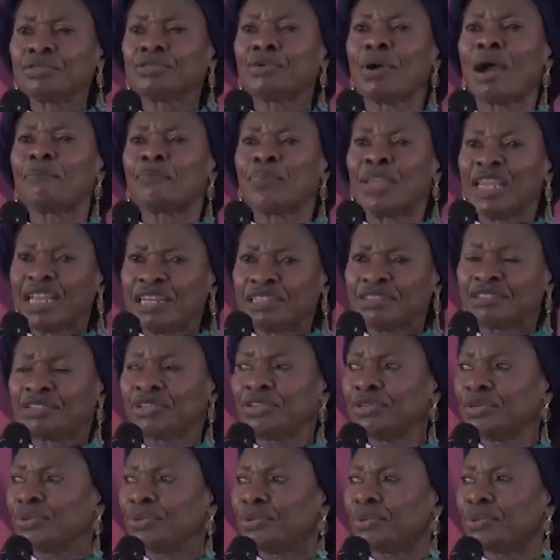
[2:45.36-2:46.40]
to appeal to
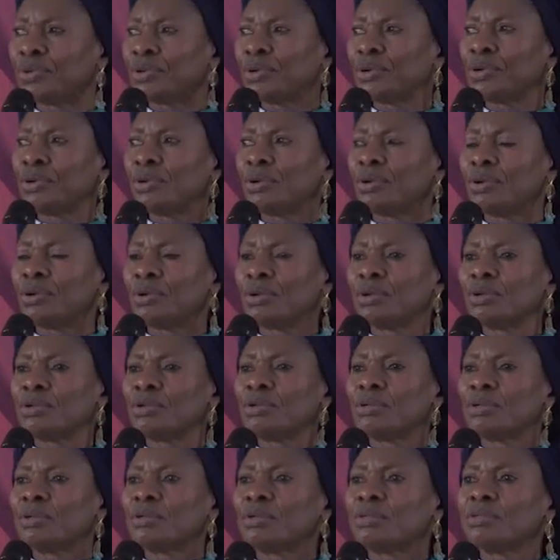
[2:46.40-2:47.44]
you
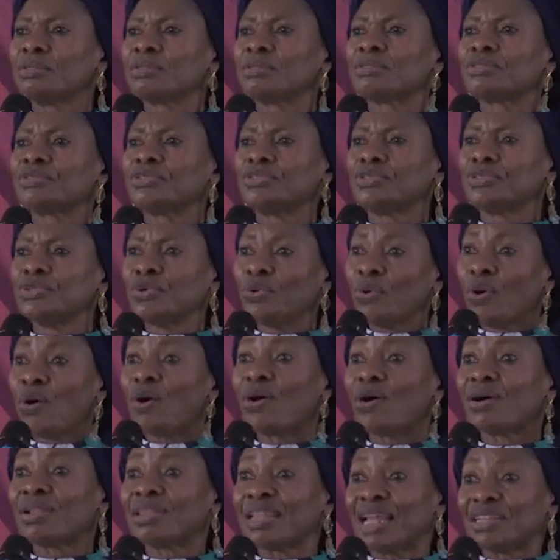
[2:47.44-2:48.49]
to do
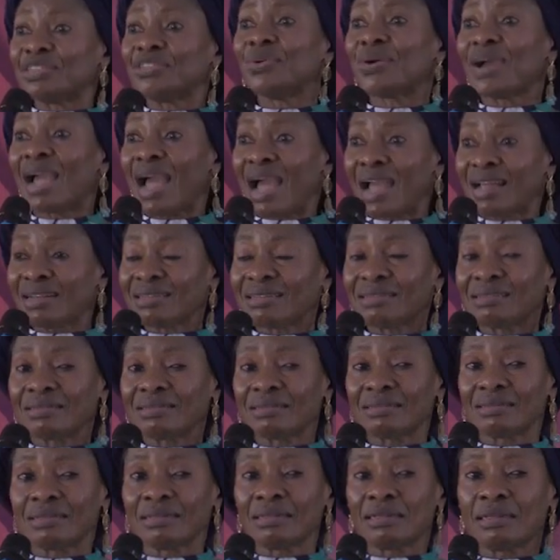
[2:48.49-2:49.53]
all that you can
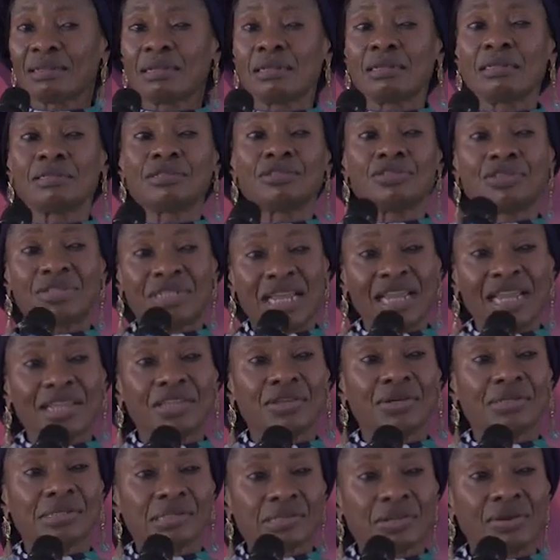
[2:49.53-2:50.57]
to take
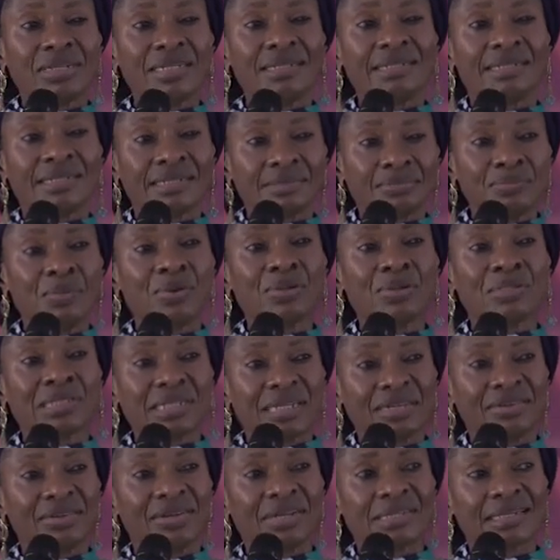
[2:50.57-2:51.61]
your studies more
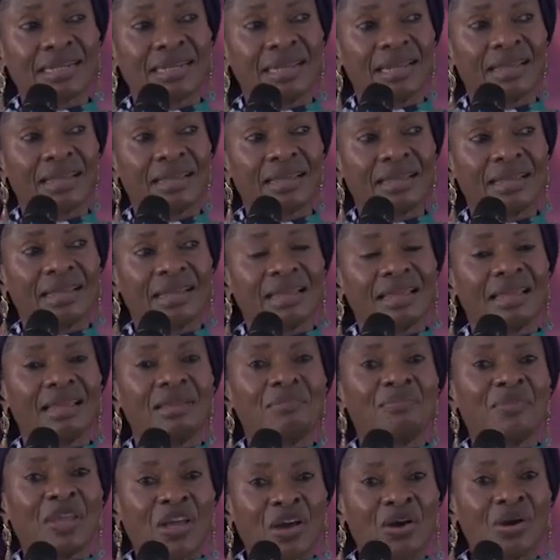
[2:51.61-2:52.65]
seriously
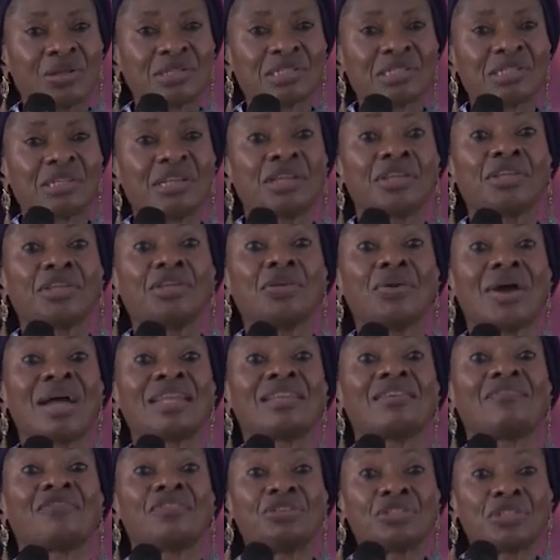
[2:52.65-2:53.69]
because you are
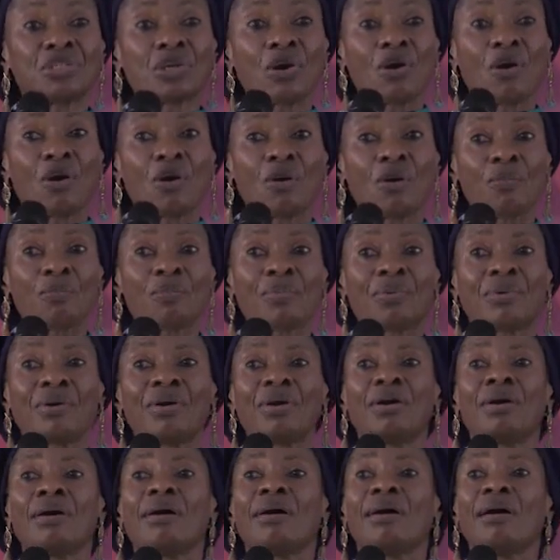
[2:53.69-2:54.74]
the future
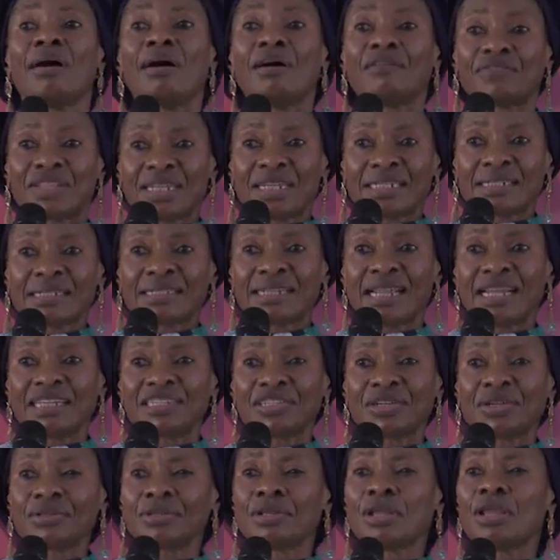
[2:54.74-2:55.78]
hope of this
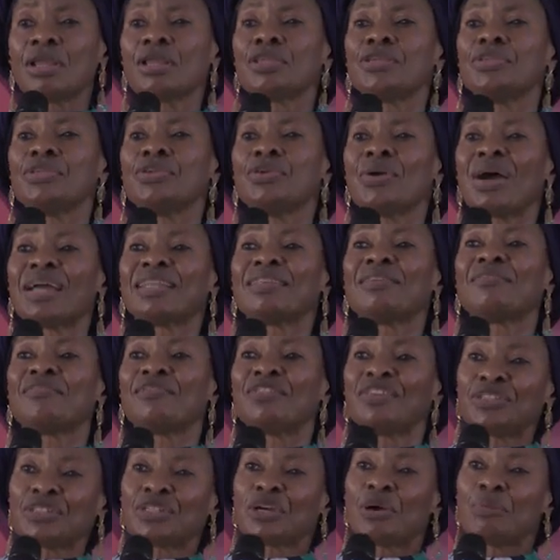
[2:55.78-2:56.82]
nation. You are the
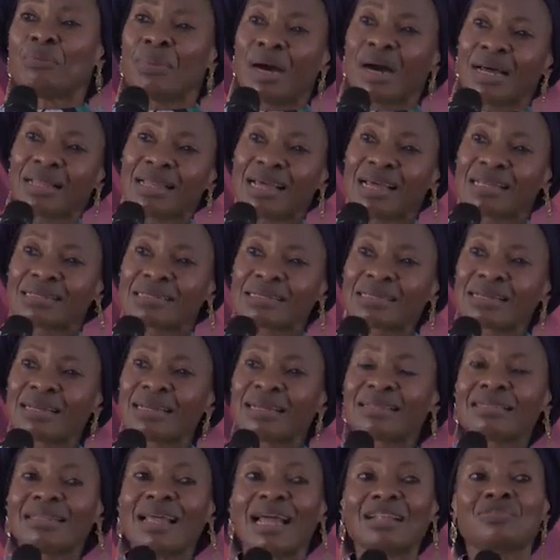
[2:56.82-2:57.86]
future mothers
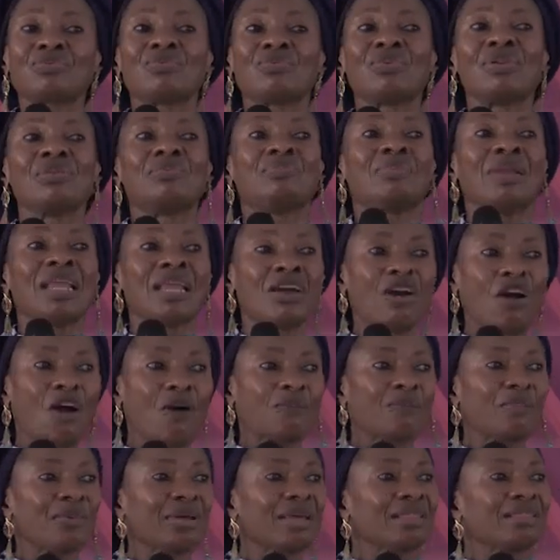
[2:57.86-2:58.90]
that will bring
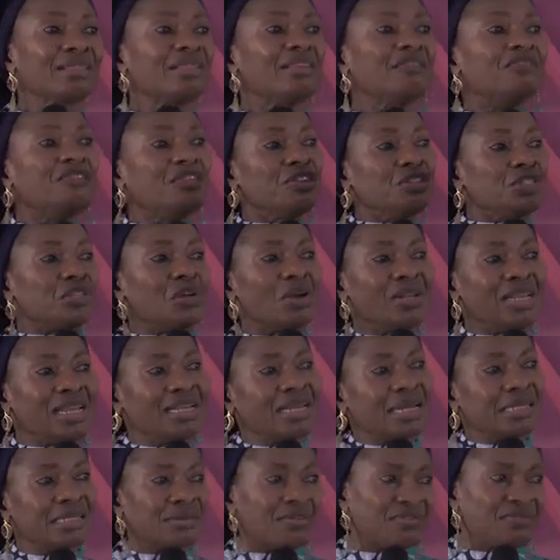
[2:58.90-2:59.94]
up the future
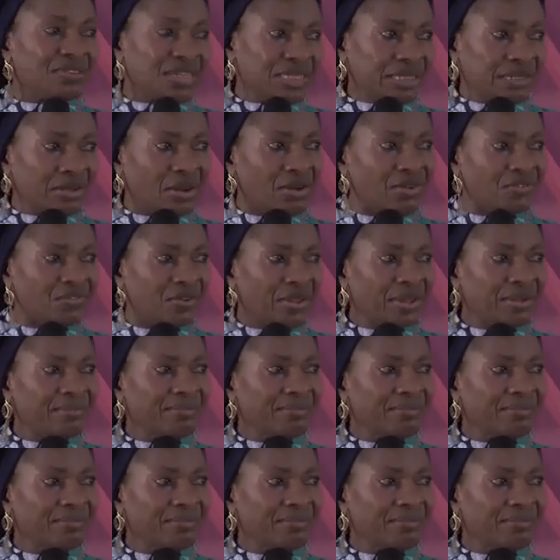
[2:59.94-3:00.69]
leaders of this country.